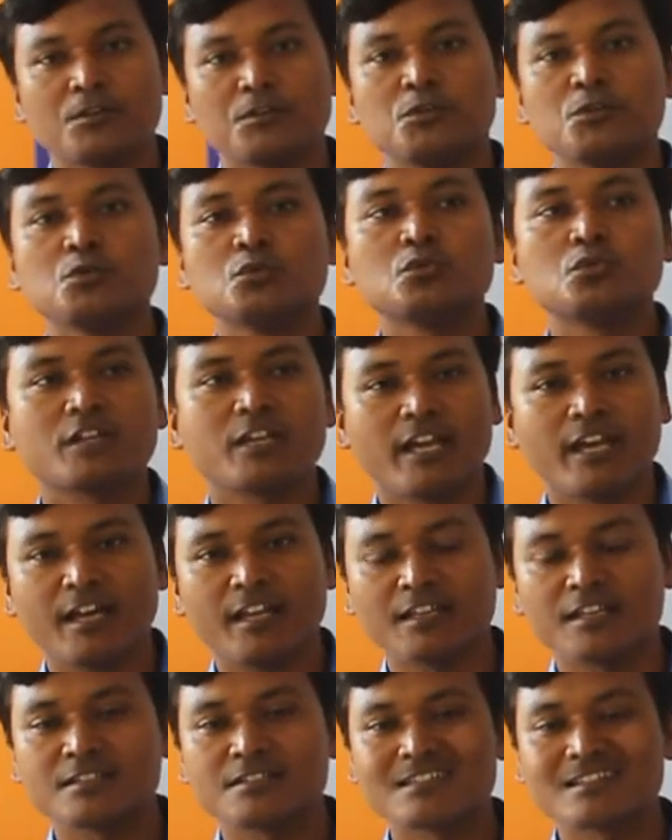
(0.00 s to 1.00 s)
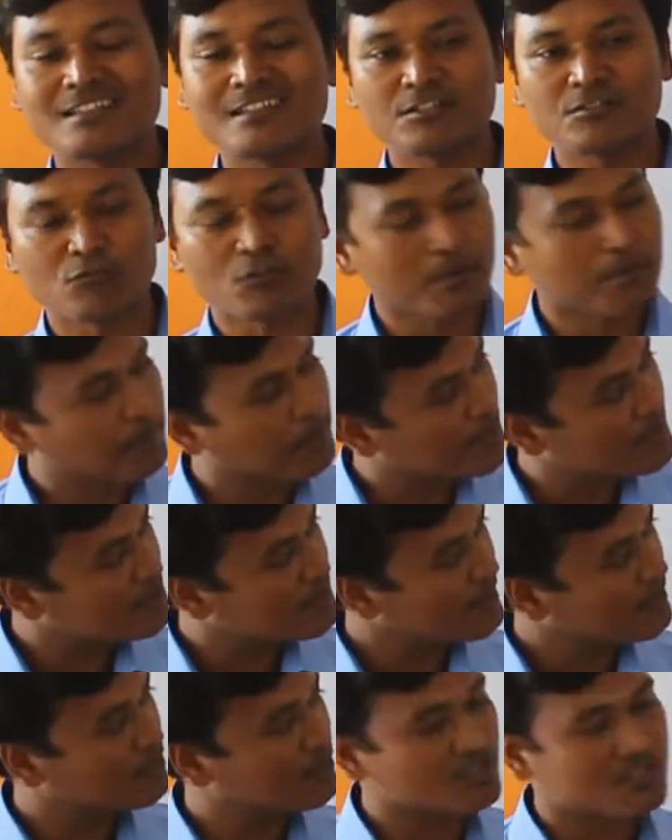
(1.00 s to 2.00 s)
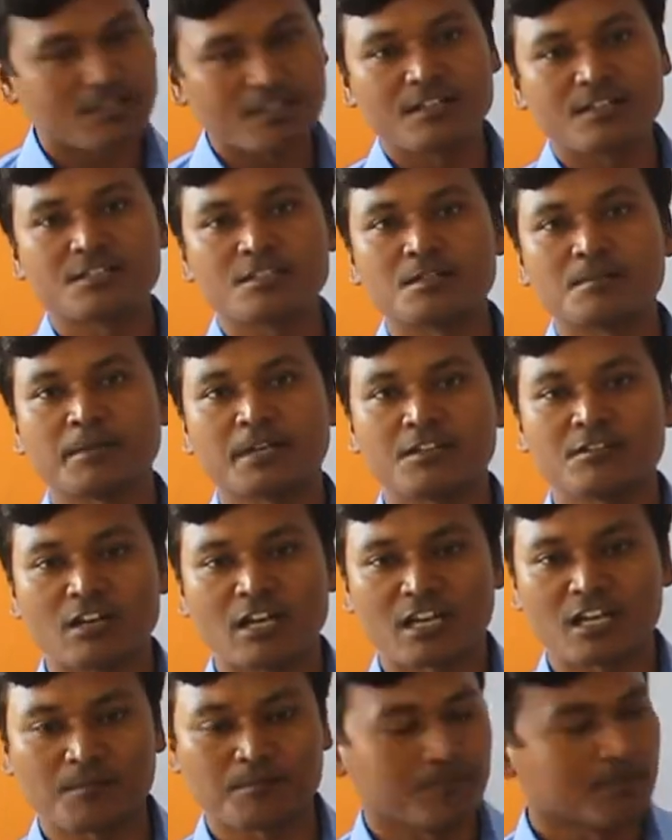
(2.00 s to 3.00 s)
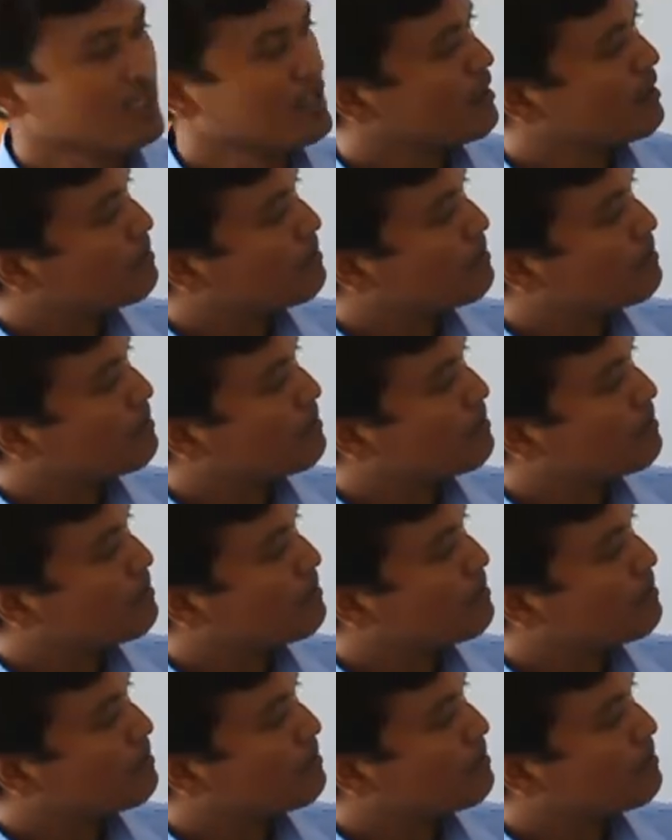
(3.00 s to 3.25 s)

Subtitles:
You can easily represent the sets in Venn diagram,